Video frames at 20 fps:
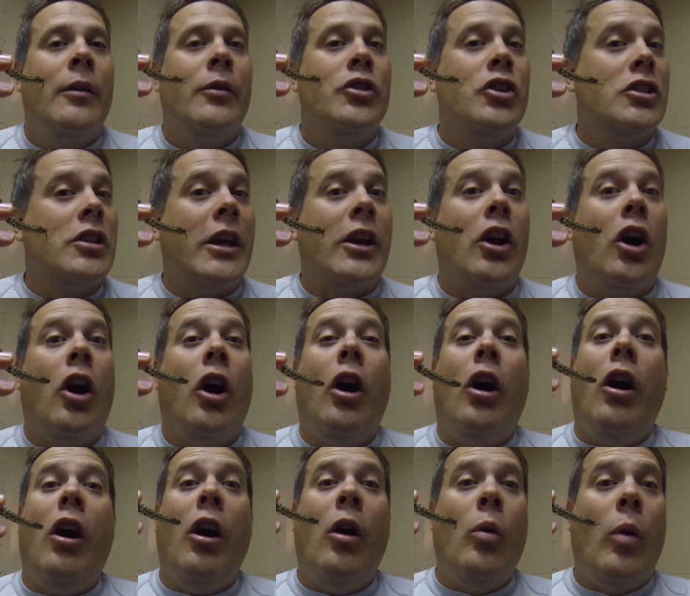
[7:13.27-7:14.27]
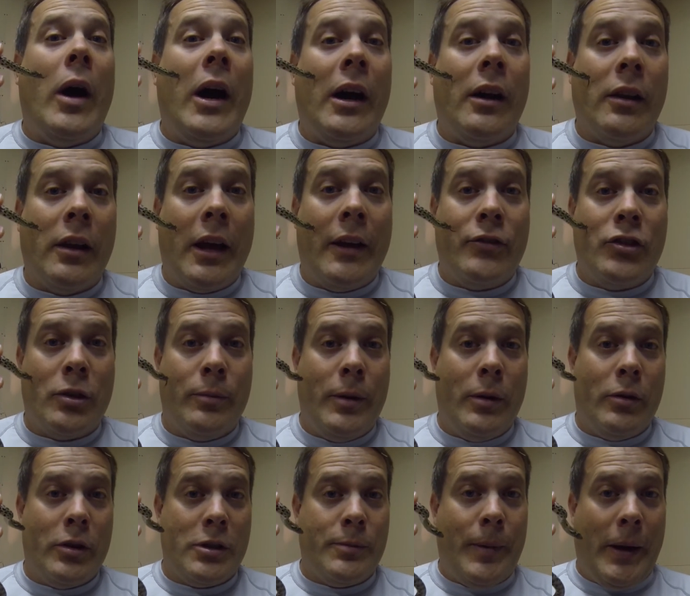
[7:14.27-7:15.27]
just like all wildlife should
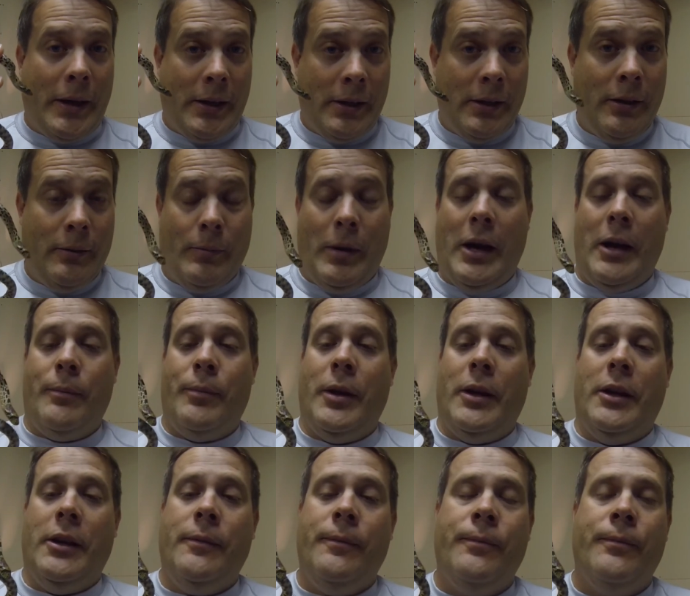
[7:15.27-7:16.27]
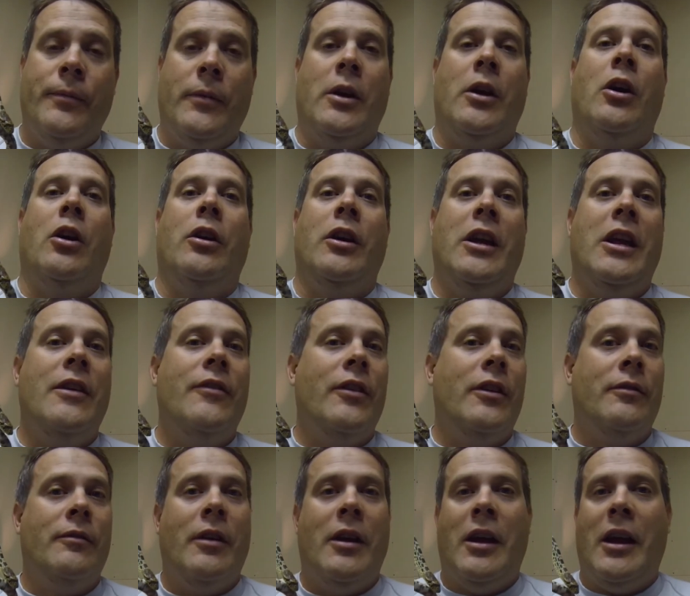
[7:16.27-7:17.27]
be respected, in my opinion.
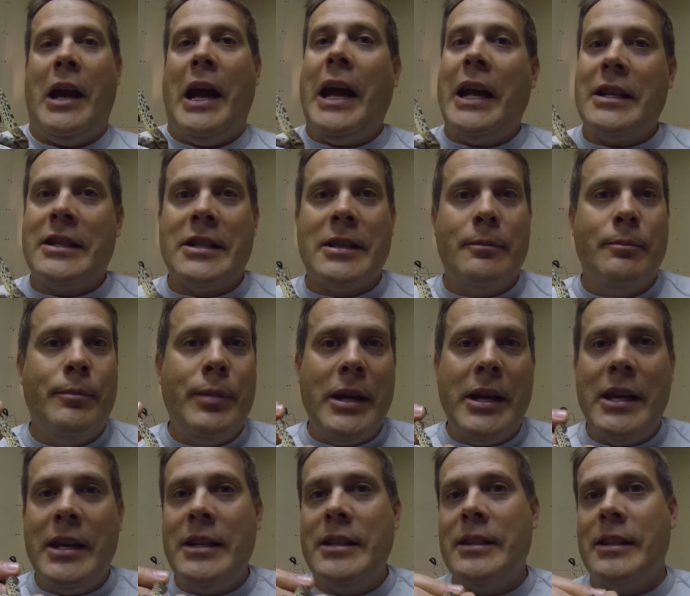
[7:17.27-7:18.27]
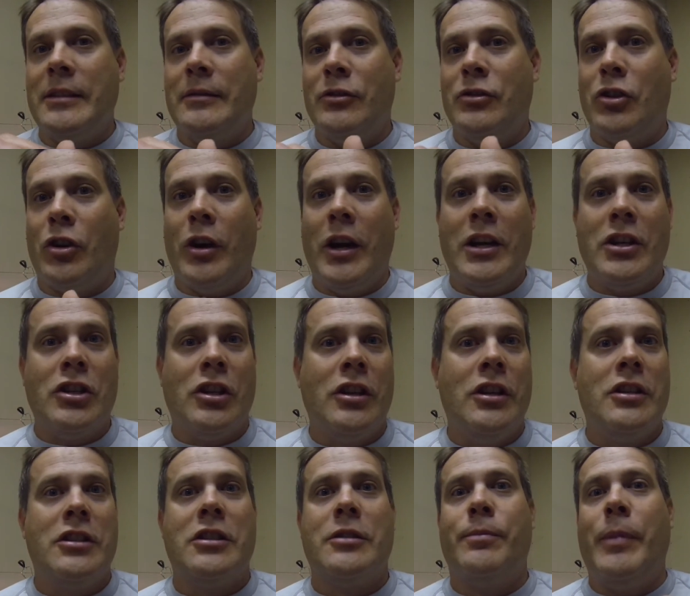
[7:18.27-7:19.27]
Even ants and bees and
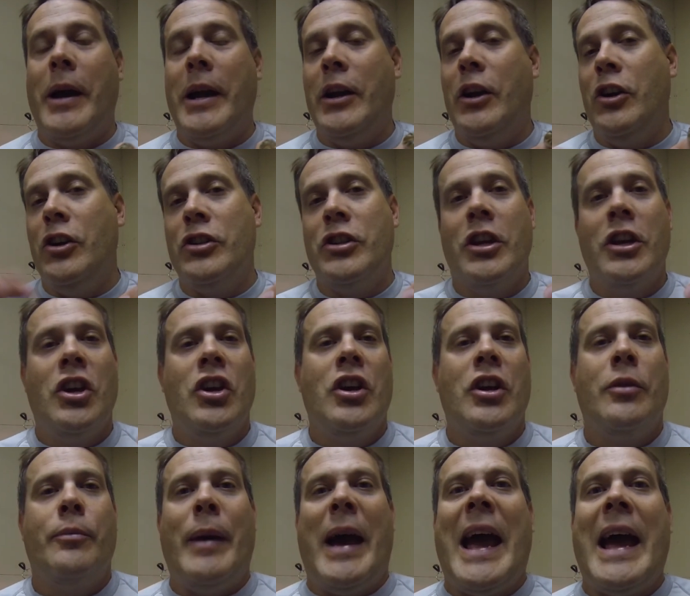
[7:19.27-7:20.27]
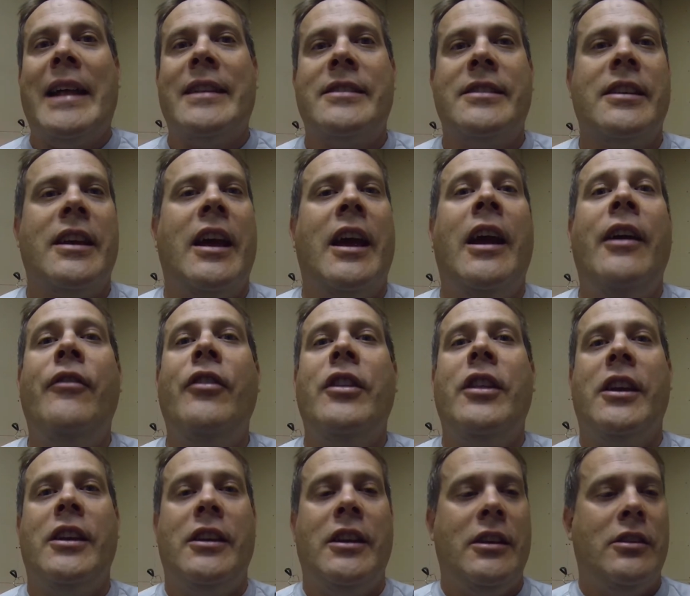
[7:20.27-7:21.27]
tarantulas, spiders, bats,
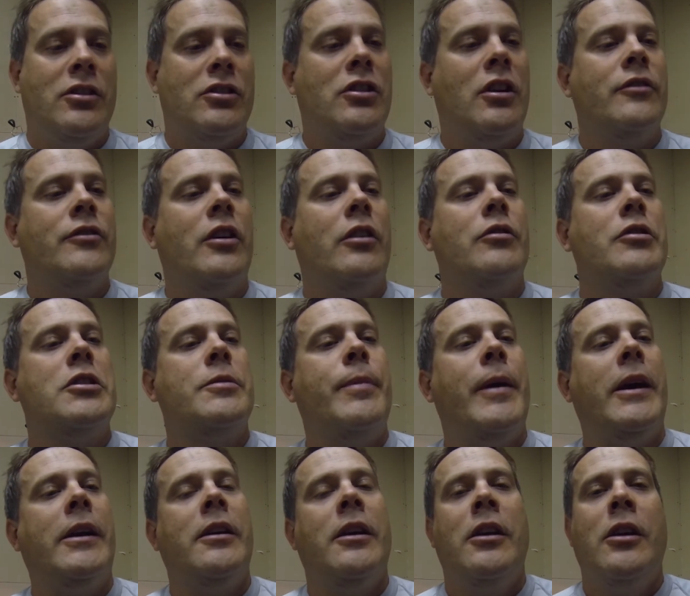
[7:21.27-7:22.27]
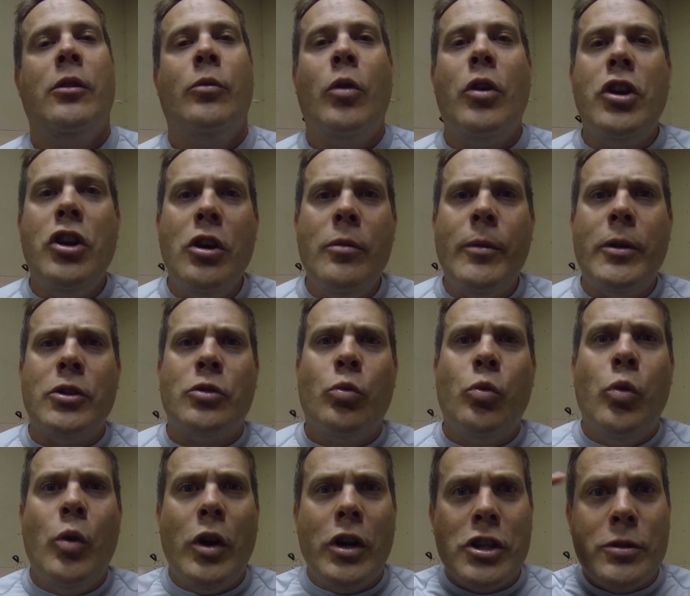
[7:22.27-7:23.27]
everything deserves our respect. We're humans.
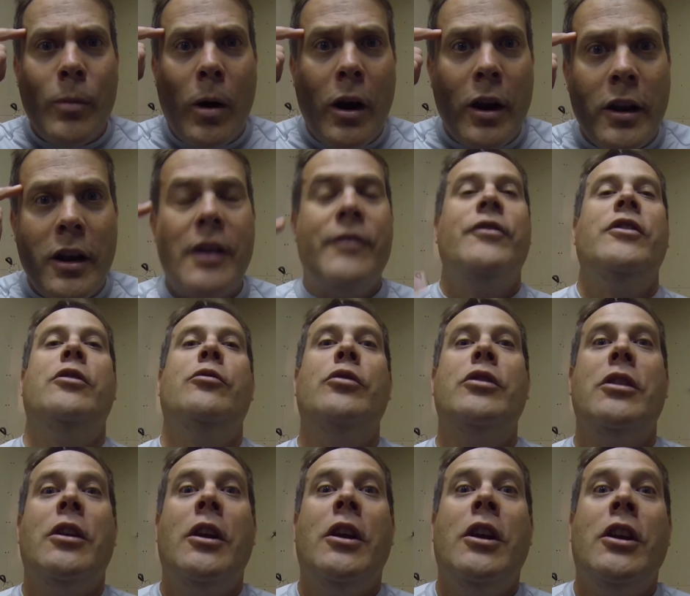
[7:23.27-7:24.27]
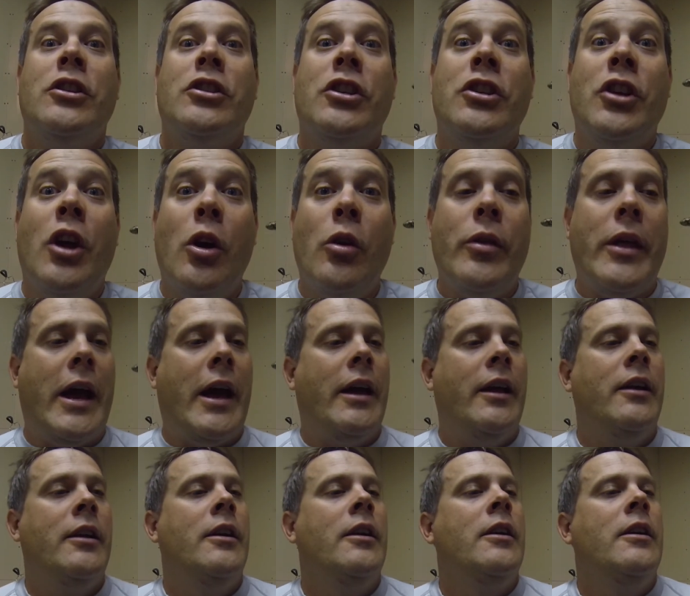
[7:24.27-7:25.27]
We're smart enough to know
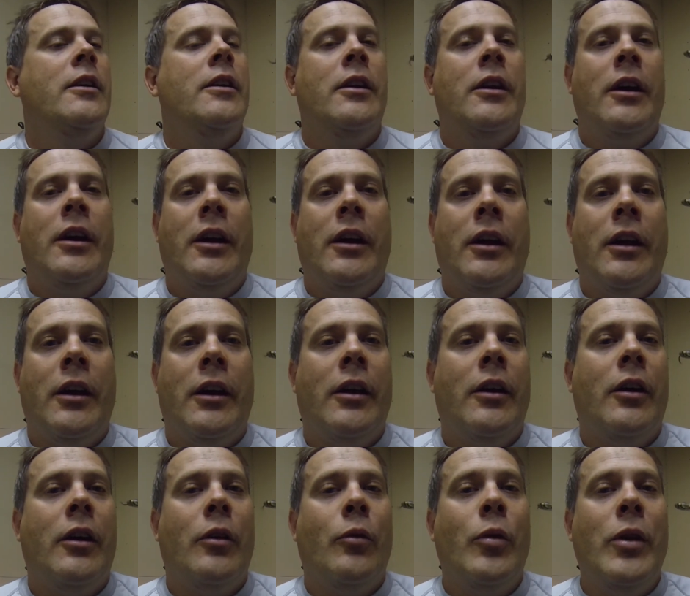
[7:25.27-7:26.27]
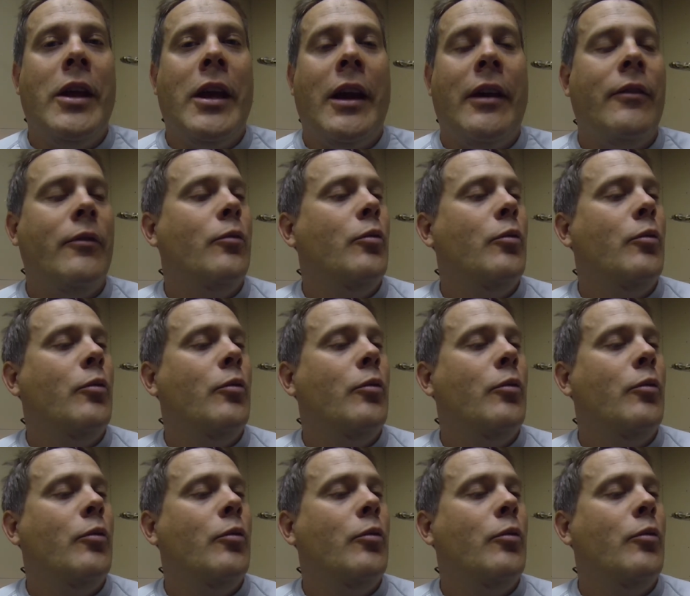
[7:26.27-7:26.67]
that. We're